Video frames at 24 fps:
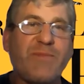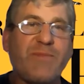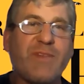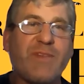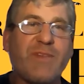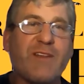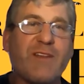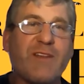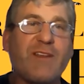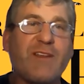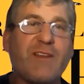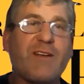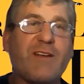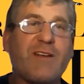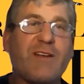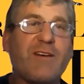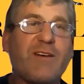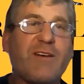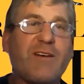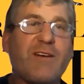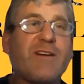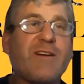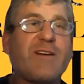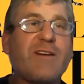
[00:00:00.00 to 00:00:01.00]

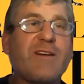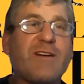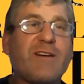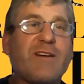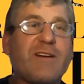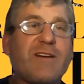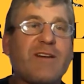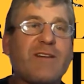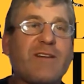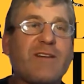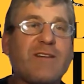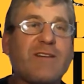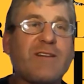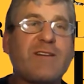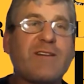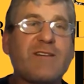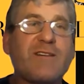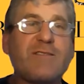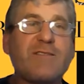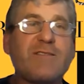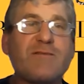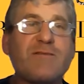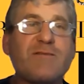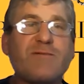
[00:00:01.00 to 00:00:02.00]

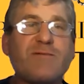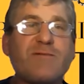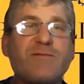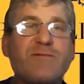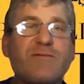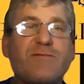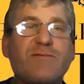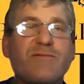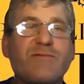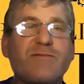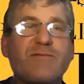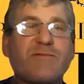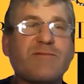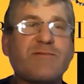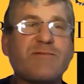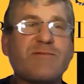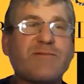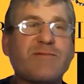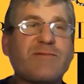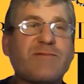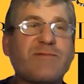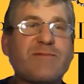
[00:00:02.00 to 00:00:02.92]
[no speech]